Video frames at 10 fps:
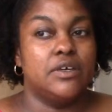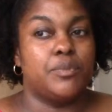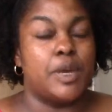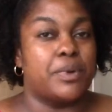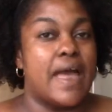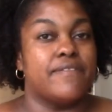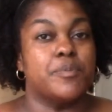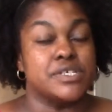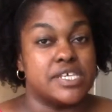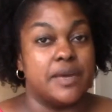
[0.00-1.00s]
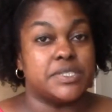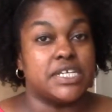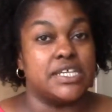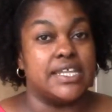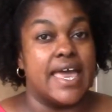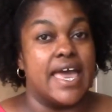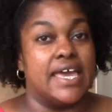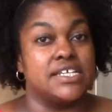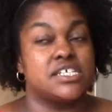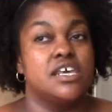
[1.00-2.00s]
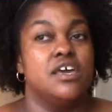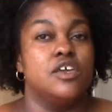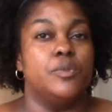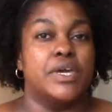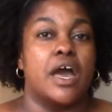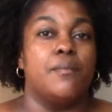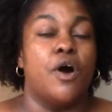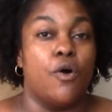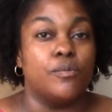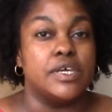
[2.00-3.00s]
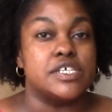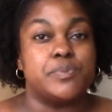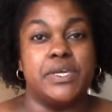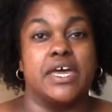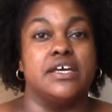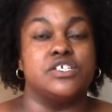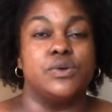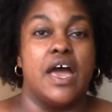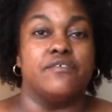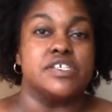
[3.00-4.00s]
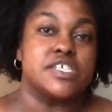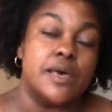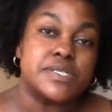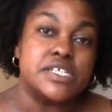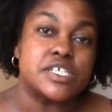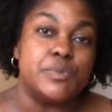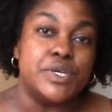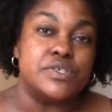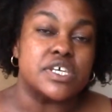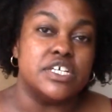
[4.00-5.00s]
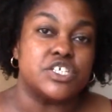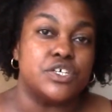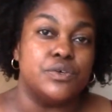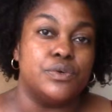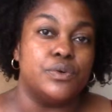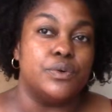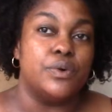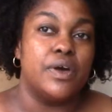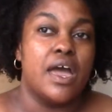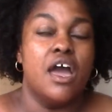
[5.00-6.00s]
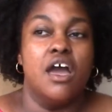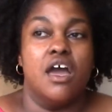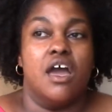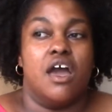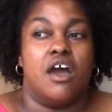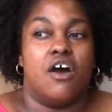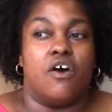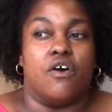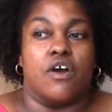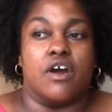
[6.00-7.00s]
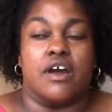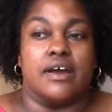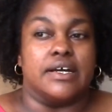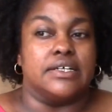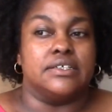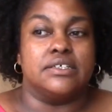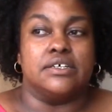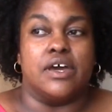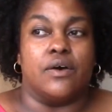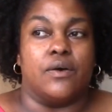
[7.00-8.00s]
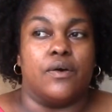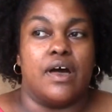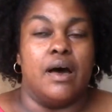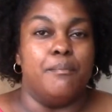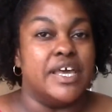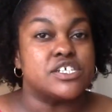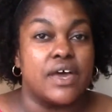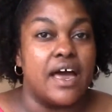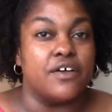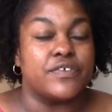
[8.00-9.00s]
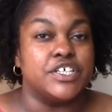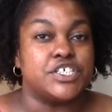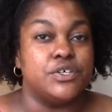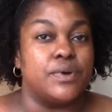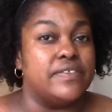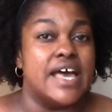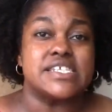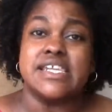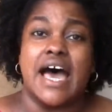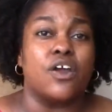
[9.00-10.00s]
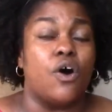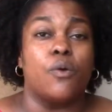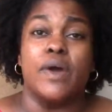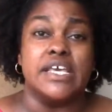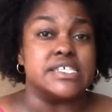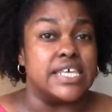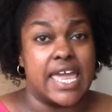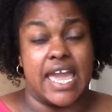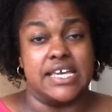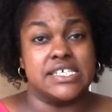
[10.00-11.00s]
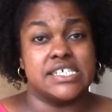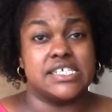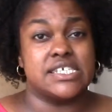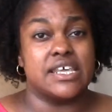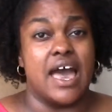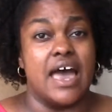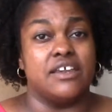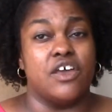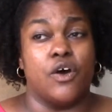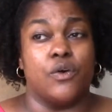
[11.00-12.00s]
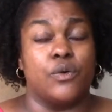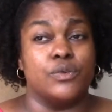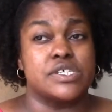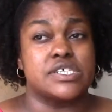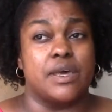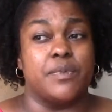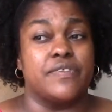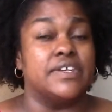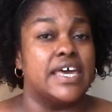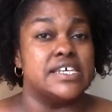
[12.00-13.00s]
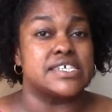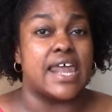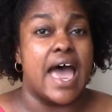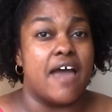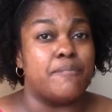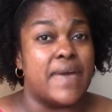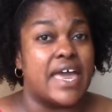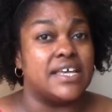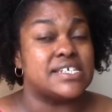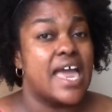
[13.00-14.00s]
People have the perception that you become homeless because you have a substance abuse issue or, a mental health issue, and that's not always the case. I know some of the ladies that I've met